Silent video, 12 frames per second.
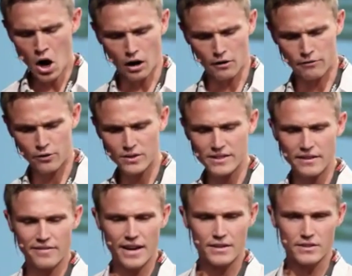Our first
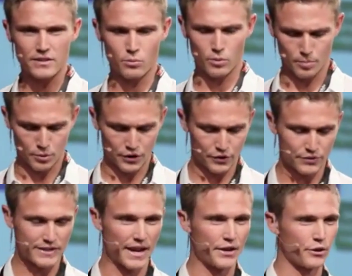events were
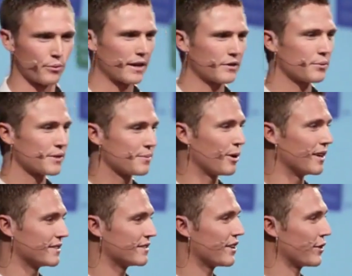produced in direct
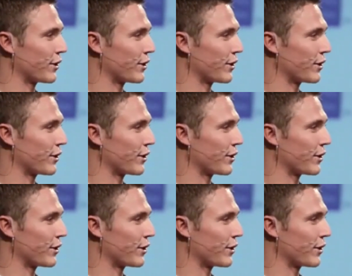response to the